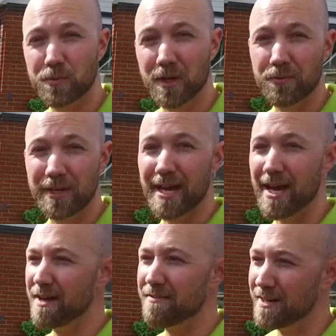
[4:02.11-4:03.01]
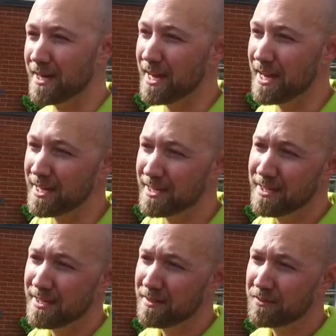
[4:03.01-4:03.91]
where we have a
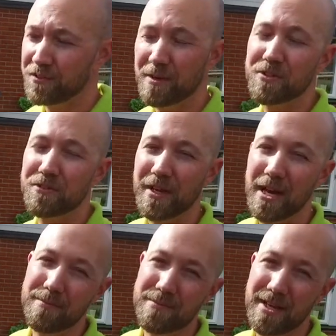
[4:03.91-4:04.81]
summertime